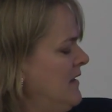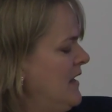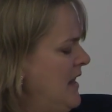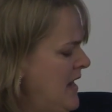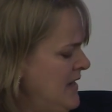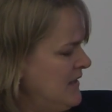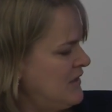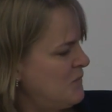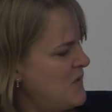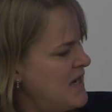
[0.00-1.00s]
the
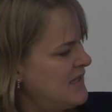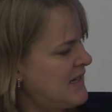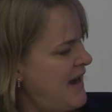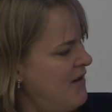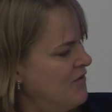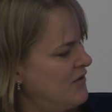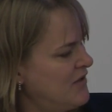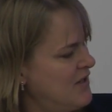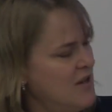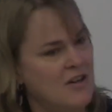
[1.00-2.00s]
lights went out,
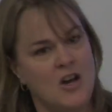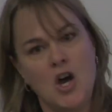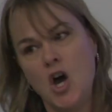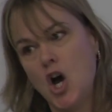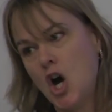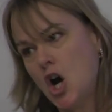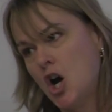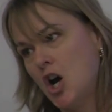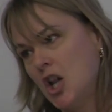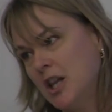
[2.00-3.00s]

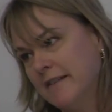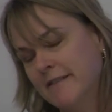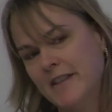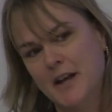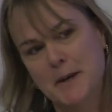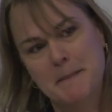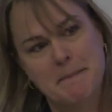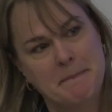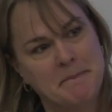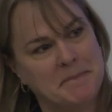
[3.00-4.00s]
all of them.